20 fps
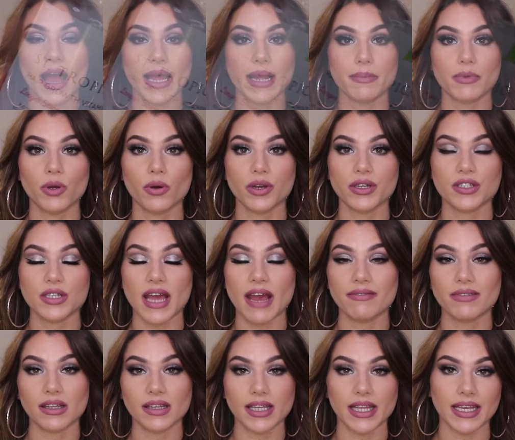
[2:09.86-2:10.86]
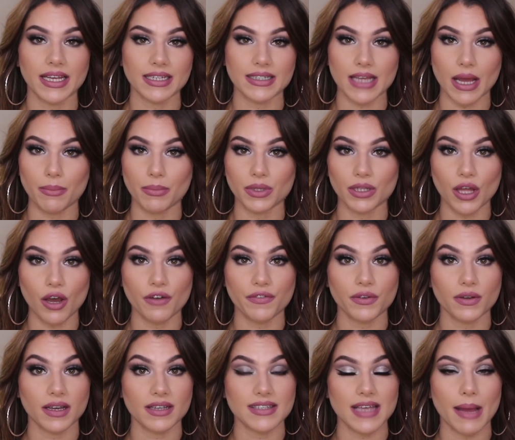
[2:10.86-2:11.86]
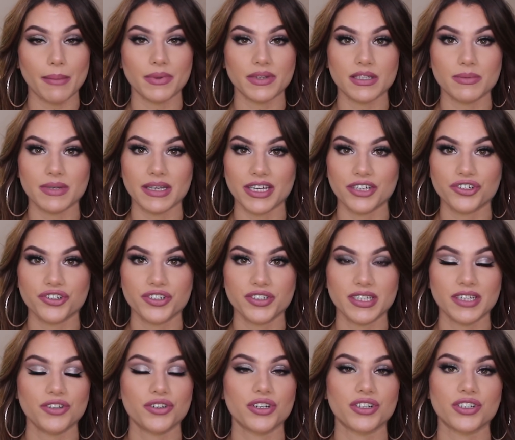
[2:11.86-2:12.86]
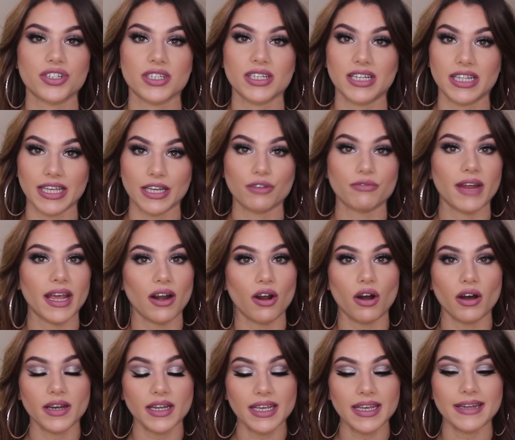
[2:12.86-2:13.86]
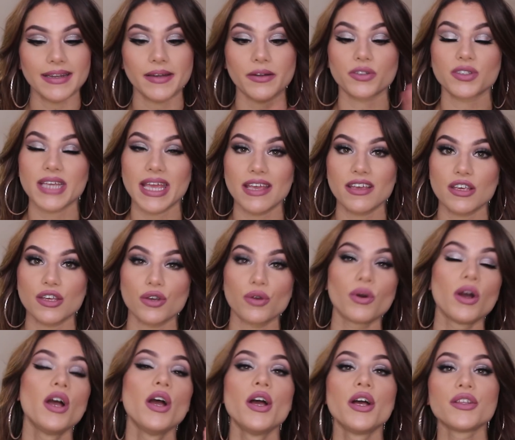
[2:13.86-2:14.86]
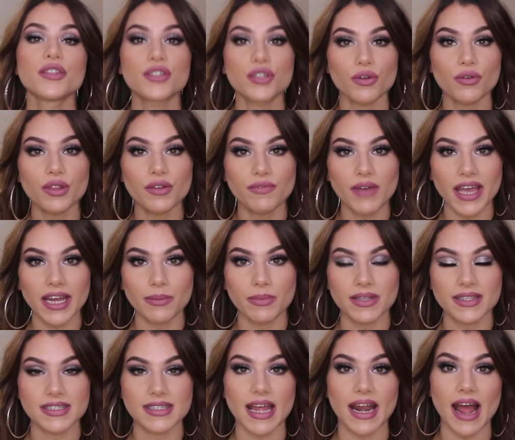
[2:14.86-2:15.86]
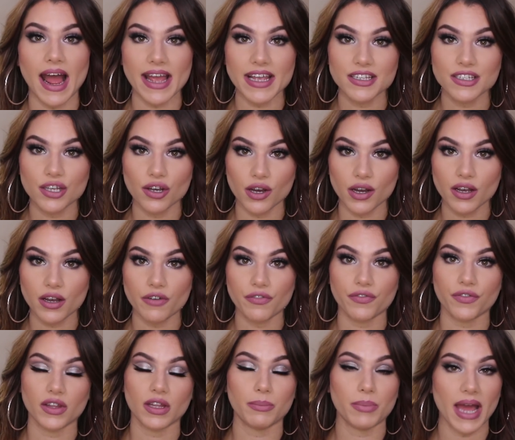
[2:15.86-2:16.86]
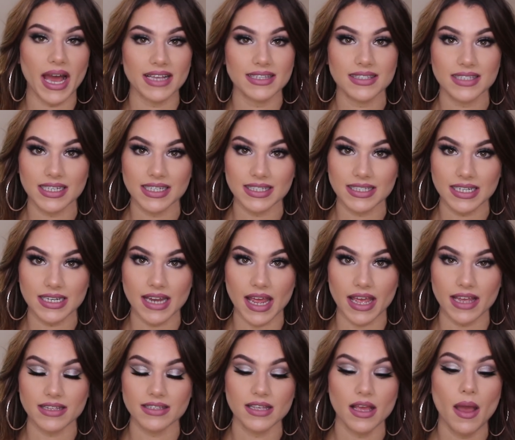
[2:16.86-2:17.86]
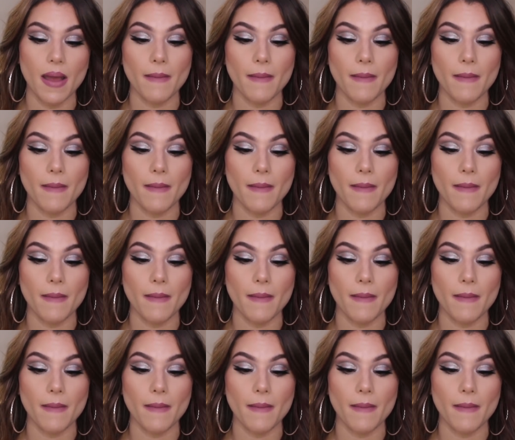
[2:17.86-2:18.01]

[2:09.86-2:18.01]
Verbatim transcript: I am going to have the link down below. If you guys happen to be interested, you can just click right on it and it'll take you to the vitamins that I took for the past 60 days.